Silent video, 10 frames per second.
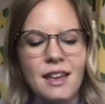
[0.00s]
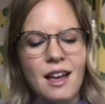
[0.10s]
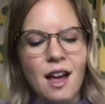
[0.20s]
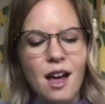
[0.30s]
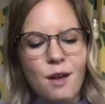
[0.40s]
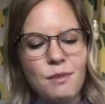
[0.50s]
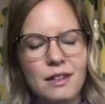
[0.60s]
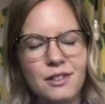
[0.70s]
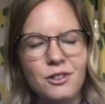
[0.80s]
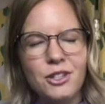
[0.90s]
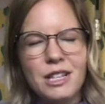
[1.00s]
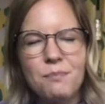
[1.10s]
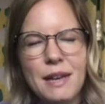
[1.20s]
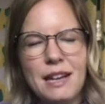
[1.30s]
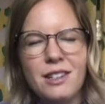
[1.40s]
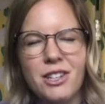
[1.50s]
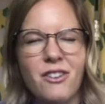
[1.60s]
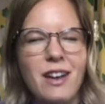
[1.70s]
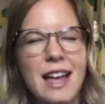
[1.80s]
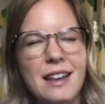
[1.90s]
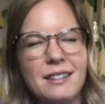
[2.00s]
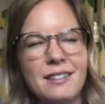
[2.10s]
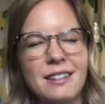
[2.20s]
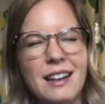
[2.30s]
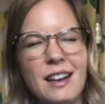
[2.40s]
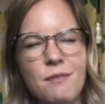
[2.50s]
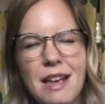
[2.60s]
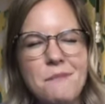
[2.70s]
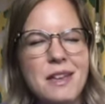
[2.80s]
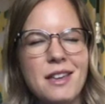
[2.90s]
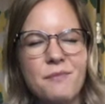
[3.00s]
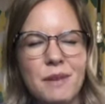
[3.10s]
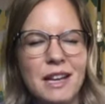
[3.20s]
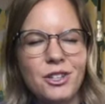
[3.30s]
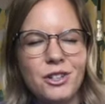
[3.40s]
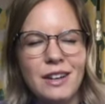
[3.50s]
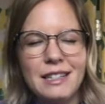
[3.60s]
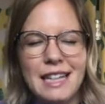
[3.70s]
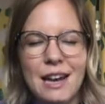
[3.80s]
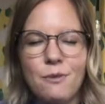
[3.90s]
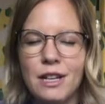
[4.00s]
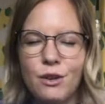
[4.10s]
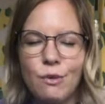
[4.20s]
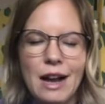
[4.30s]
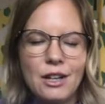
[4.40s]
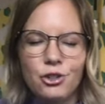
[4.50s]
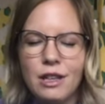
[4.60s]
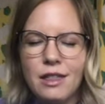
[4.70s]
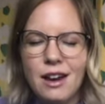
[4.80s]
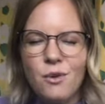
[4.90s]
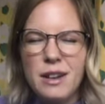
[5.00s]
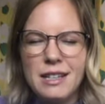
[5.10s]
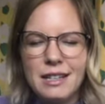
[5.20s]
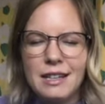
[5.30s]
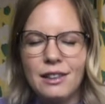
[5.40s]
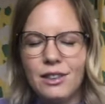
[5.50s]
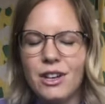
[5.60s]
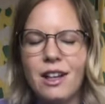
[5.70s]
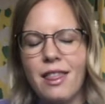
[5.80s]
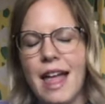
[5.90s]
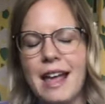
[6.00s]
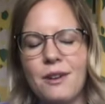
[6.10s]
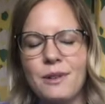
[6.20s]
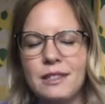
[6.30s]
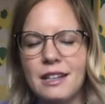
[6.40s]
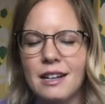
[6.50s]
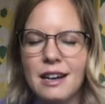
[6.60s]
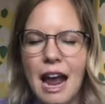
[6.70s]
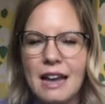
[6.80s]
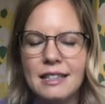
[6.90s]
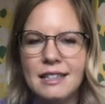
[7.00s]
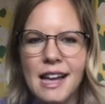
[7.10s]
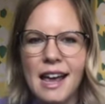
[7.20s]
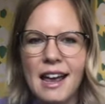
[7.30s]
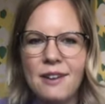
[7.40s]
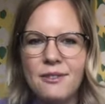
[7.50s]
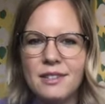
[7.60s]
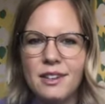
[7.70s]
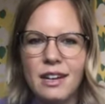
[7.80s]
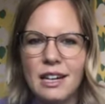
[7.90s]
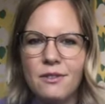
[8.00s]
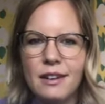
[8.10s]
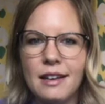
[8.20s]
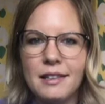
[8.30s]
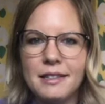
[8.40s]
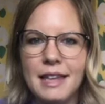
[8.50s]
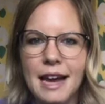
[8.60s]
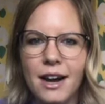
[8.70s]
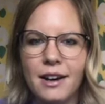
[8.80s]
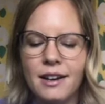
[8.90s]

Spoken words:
And so just picture it. And maybe picture a day when you were actually there. What did it look like? Was it a nice day? Was there anyone else there?